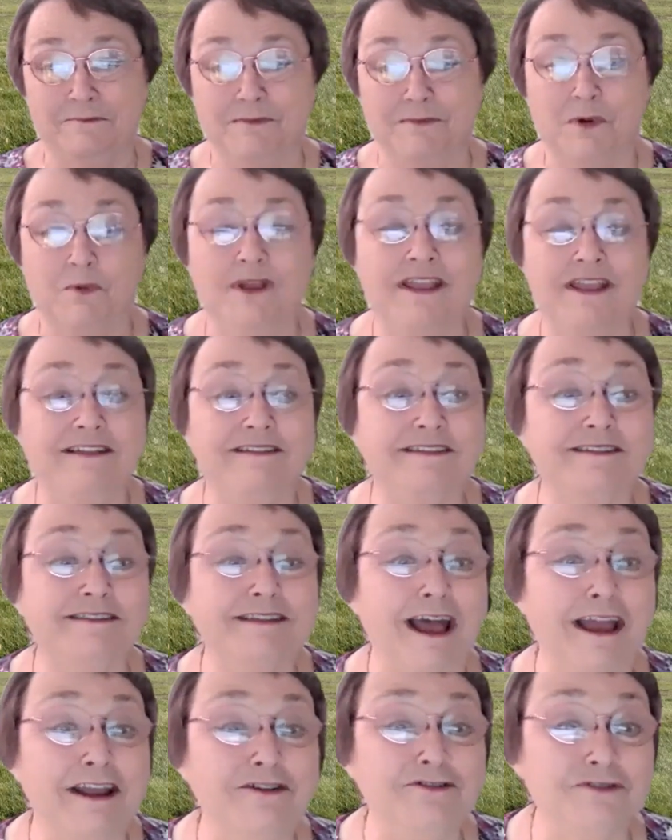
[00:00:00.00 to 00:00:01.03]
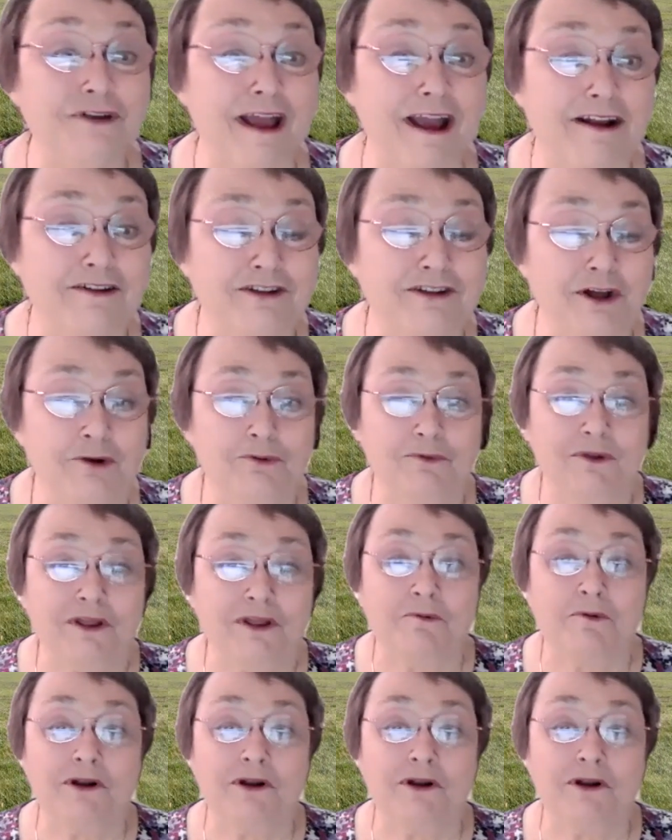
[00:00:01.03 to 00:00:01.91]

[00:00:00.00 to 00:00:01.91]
But we get sidetracked, don't we?